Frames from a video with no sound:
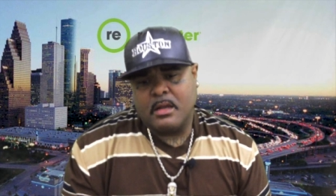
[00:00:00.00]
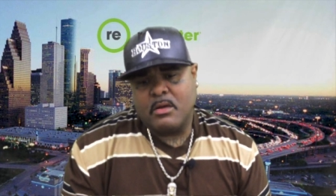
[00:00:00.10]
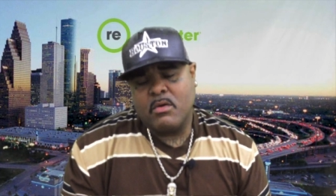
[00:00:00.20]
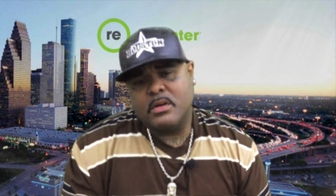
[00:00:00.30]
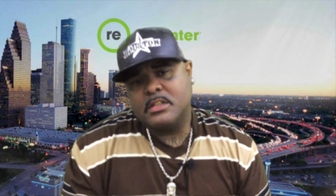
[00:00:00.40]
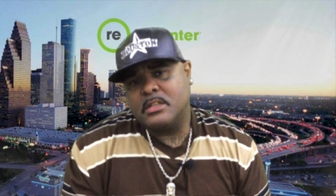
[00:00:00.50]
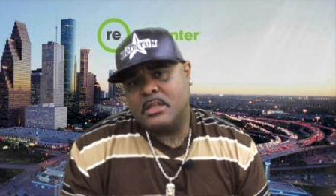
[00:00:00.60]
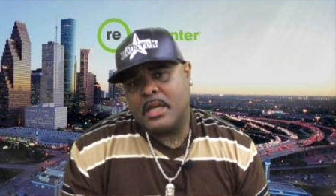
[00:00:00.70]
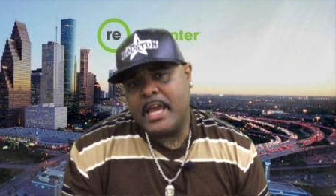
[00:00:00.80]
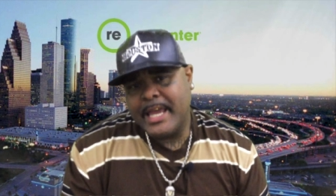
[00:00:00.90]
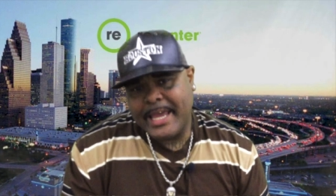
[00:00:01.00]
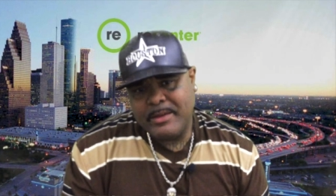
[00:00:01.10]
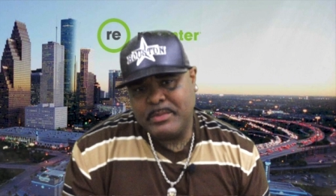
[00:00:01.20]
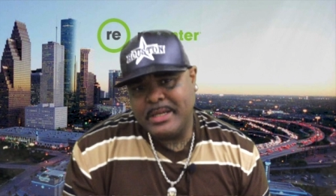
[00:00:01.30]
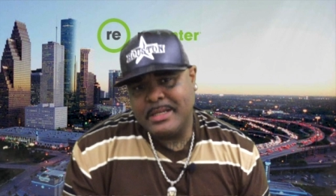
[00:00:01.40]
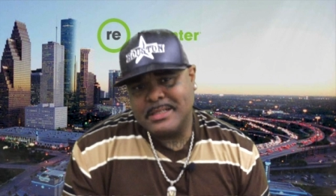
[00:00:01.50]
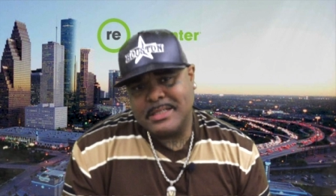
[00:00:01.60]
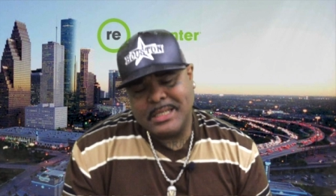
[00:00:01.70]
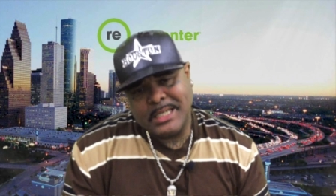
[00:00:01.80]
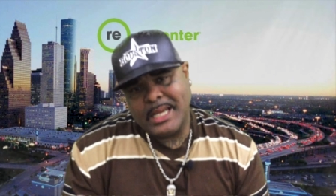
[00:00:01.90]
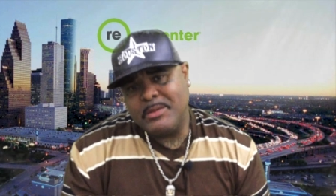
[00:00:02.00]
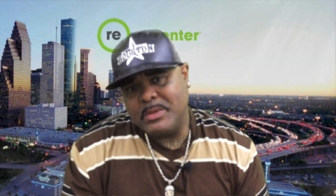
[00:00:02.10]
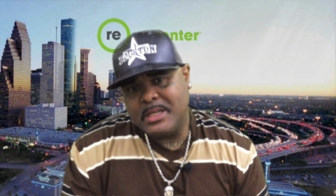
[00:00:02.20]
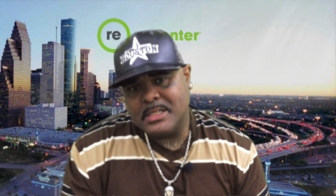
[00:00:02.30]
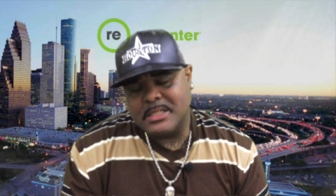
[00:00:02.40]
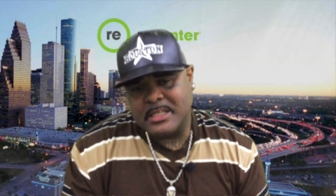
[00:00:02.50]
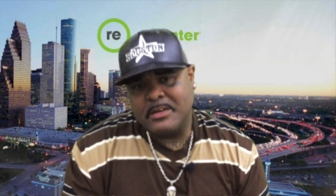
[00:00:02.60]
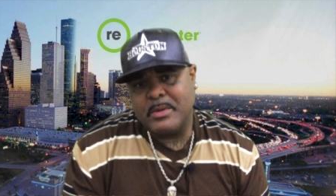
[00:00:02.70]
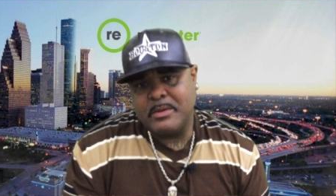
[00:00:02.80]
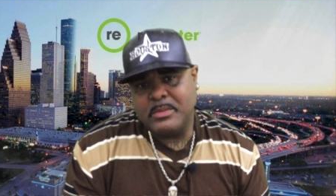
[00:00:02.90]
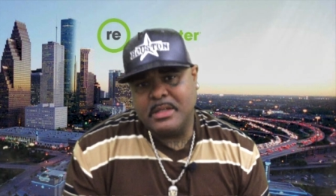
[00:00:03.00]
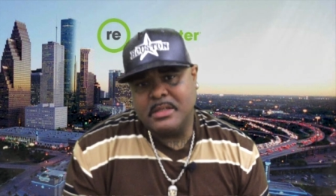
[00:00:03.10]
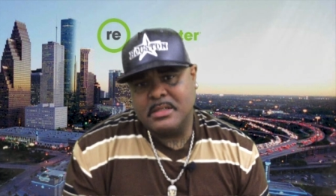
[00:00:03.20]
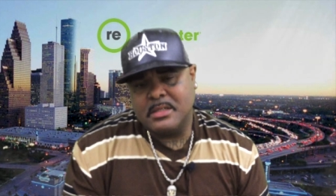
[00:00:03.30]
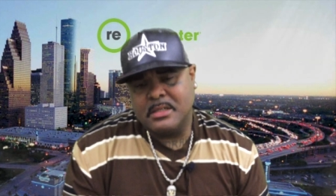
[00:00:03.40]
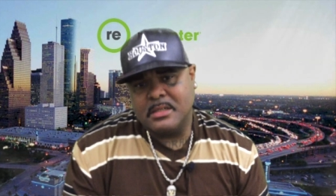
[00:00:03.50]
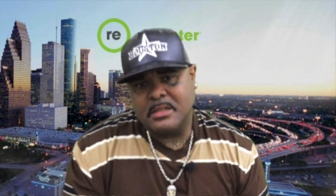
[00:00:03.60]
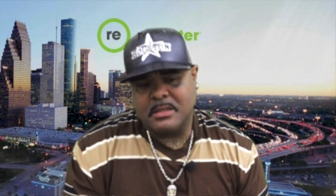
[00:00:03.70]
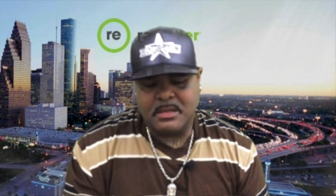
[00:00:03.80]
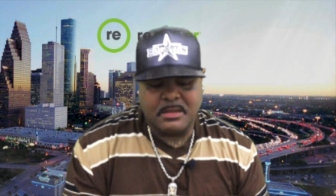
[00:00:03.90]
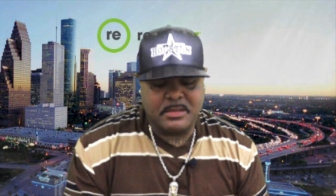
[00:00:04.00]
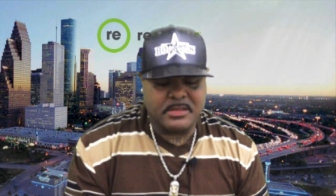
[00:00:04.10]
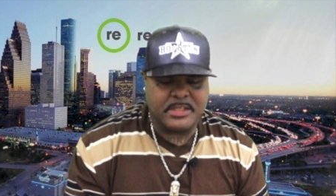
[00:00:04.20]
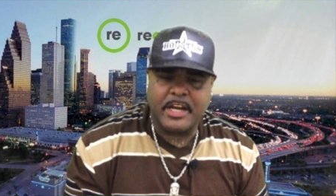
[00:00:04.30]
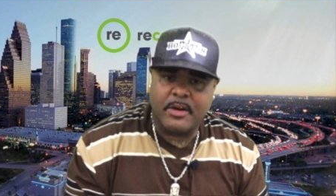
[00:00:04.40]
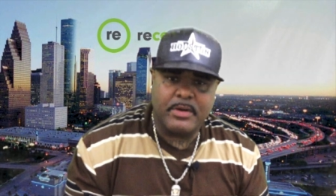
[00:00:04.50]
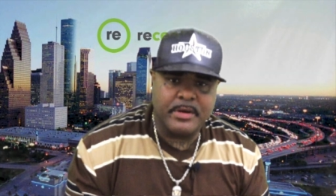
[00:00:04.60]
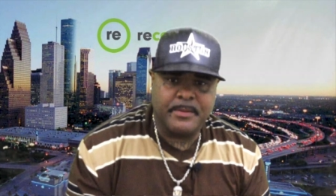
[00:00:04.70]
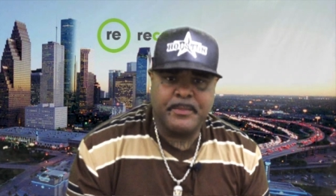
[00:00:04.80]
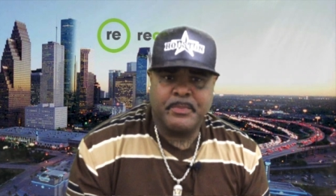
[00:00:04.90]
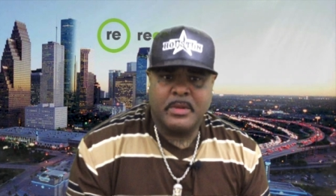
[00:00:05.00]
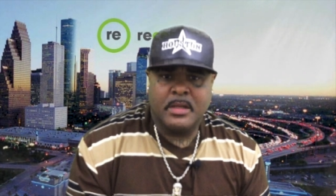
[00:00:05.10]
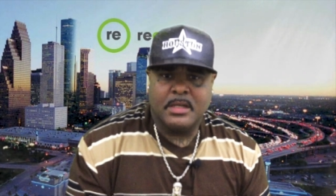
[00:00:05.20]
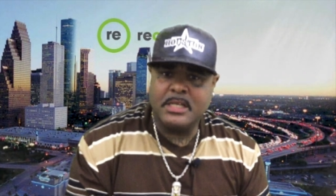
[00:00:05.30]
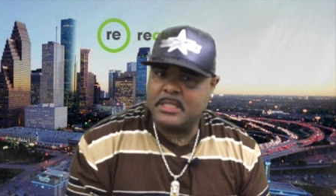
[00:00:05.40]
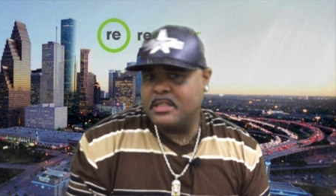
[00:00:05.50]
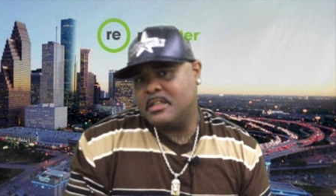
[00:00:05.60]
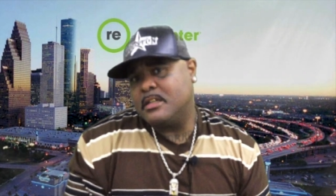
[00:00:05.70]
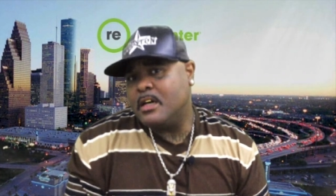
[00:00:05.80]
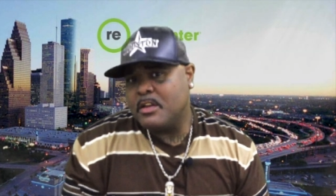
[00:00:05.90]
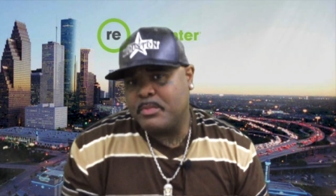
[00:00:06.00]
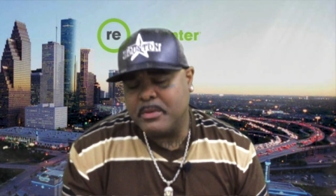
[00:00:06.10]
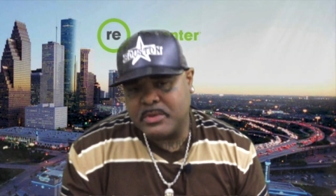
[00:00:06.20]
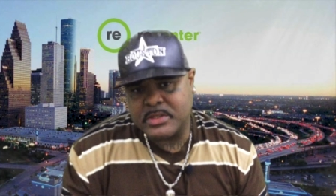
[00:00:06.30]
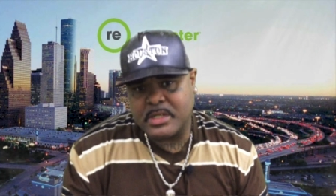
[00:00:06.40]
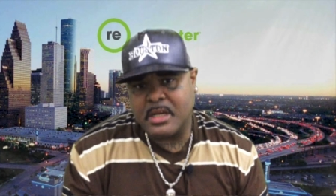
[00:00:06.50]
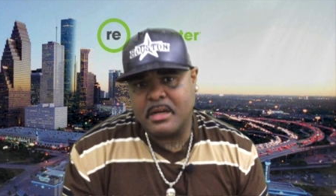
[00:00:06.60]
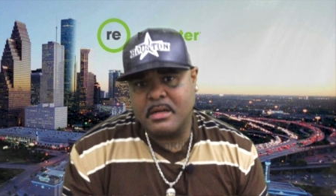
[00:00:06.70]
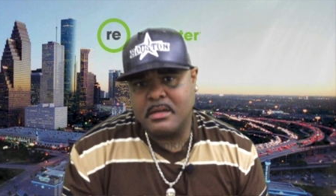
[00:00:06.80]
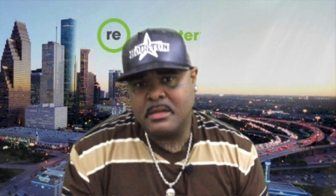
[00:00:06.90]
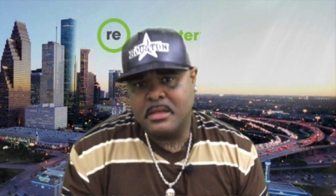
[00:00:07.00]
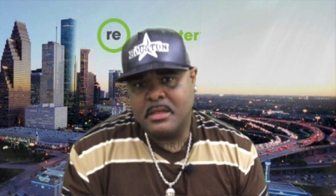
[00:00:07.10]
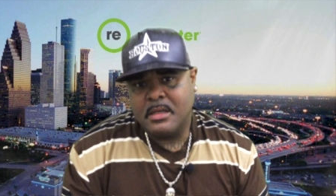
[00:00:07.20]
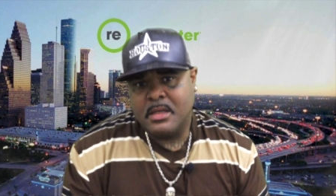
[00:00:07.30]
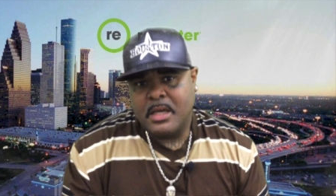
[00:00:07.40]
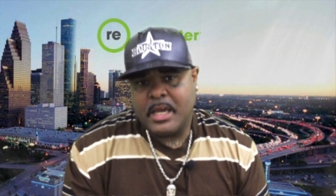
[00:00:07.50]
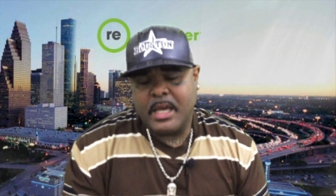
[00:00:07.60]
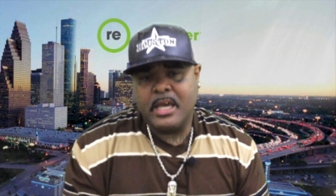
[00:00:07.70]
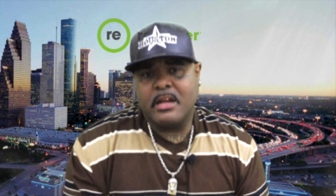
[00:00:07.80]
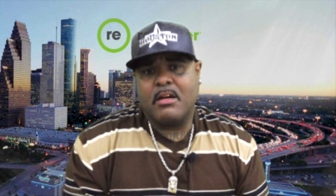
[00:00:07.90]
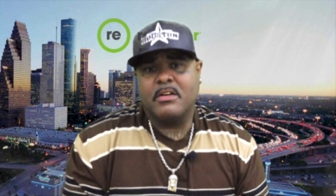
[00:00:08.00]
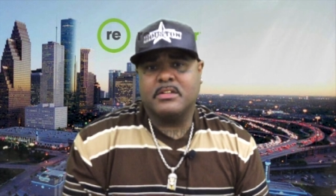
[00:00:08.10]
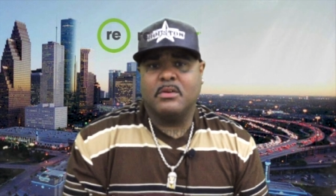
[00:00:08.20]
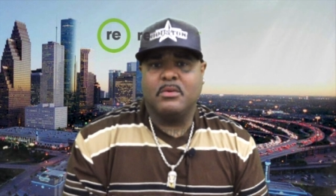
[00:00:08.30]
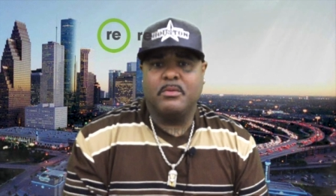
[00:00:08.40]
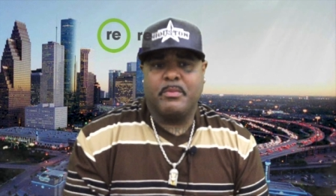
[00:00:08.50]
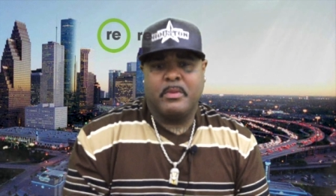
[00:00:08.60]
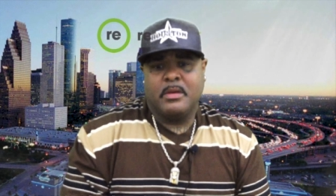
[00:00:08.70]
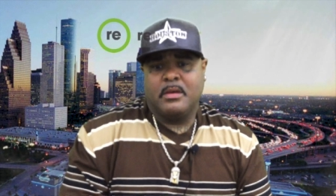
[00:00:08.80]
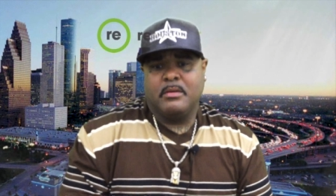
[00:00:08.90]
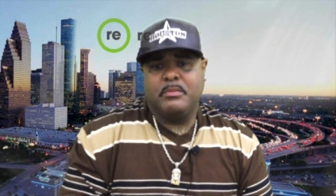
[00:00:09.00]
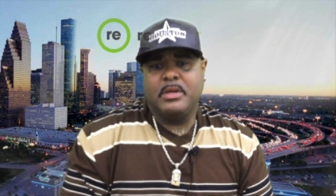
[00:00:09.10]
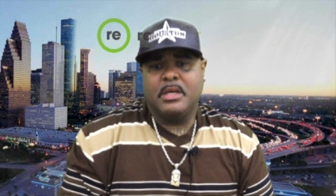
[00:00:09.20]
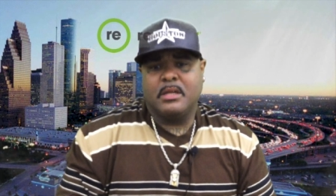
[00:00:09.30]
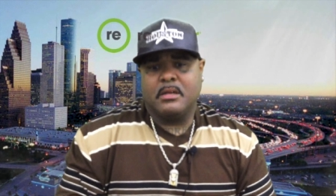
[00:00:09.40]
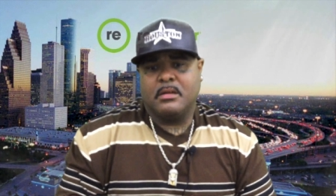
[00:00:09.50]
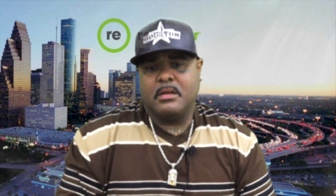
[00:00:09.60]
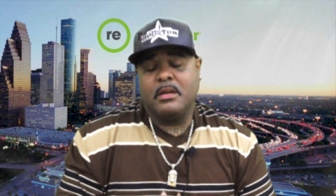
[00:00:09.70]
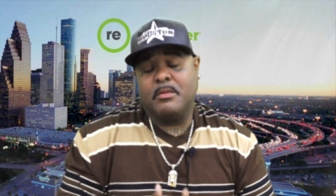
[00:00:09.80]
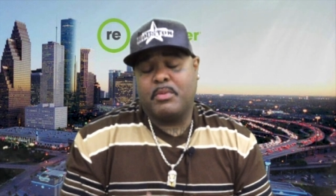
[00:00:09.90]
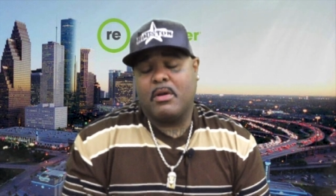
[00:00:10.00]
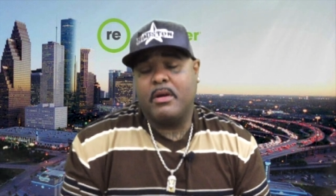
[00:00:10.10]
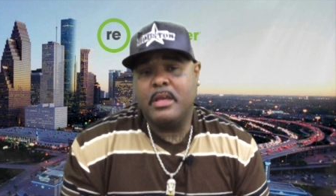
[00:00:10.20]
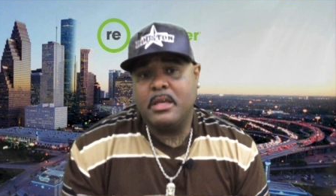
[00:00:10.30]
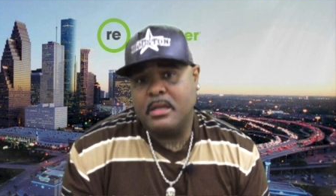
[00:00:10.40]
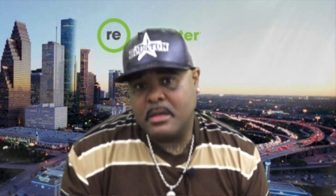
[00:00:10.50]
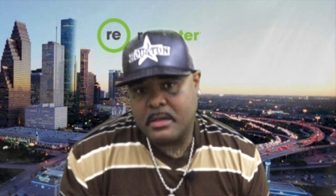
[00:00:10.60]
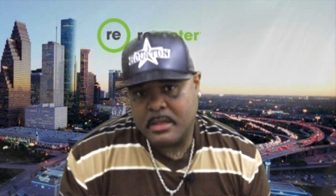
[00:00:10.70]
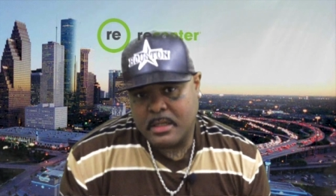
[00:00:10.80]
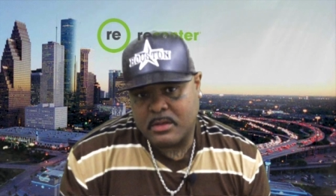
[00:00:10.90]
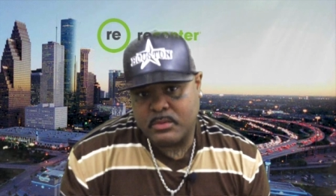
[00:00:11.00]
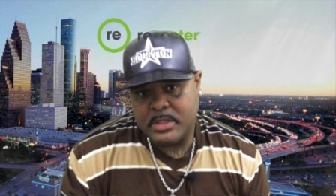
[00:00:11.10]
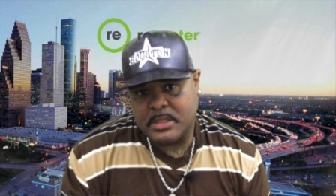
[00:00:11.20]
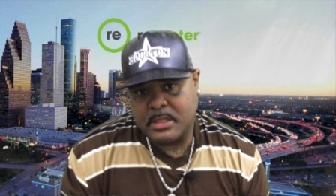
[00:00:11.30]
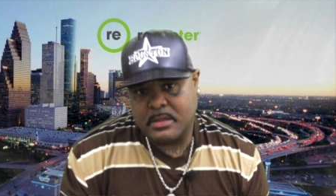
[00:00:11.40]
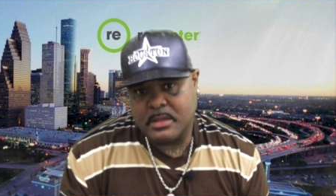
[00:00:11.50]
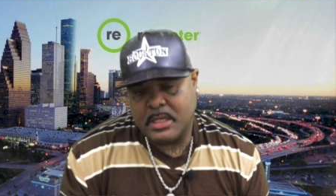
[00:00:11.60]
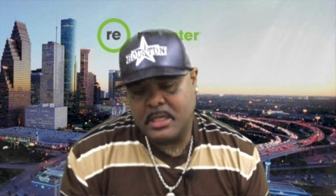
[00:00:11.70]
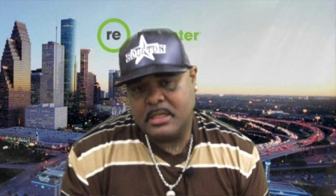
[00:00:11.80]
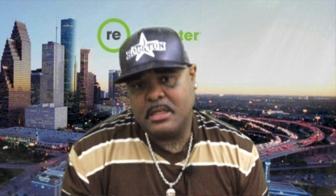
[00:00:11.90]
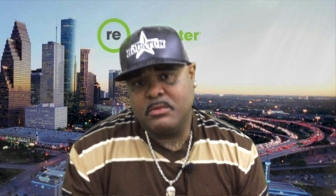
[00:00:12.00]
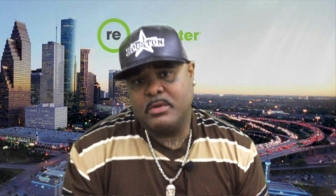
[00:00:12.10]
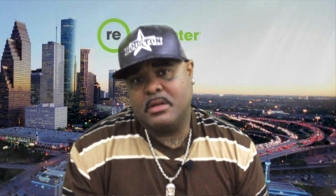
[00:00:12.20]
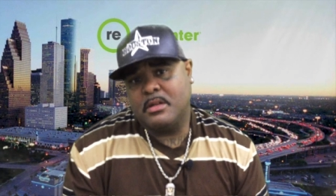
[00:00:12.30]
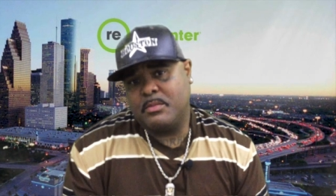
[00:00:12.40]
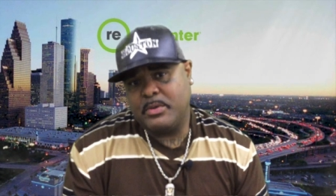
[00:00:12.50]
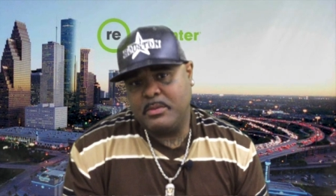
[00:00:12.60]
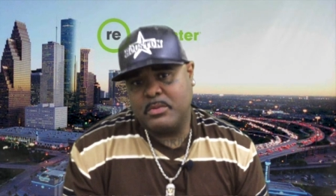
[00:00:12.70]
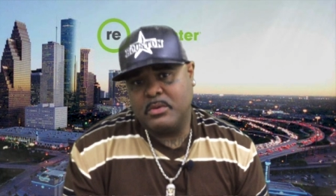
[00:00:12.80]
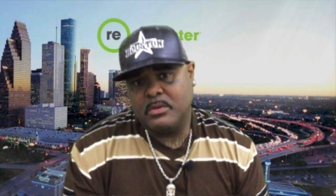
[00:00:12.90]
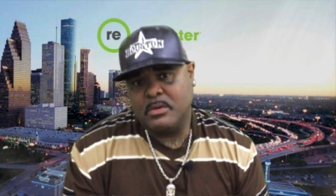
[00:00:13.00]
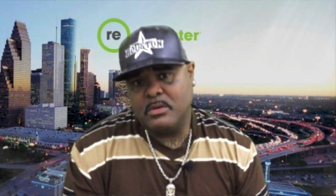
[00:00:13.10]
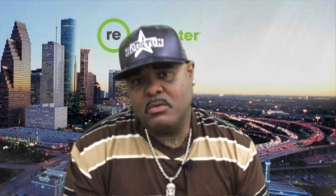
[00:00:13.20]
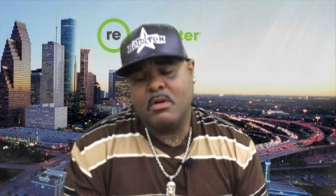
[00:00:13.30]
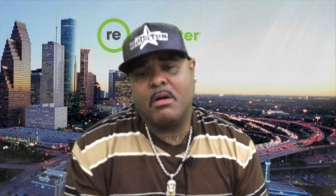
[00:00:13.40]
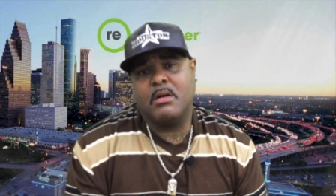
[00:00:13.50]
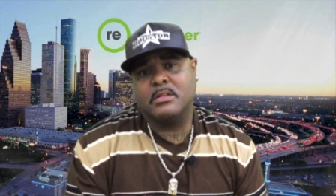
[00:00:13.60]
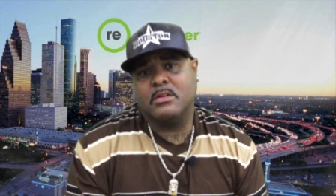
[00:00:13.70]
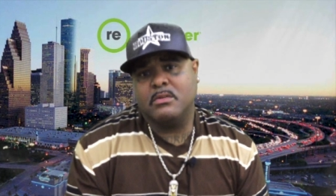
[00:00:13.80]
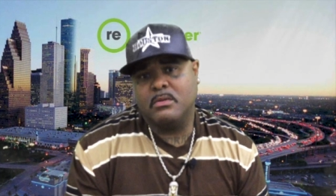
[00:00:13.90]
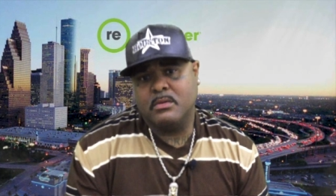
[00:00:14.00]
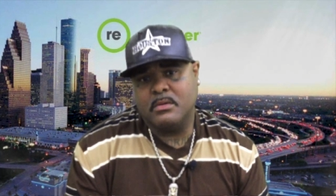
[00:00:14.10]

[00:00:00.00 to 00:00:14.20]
Going to AA meetings, NA meetings, CMA meetings, sharing, listening to other people share, and also being an employee here at the Center and dealing with other people who are also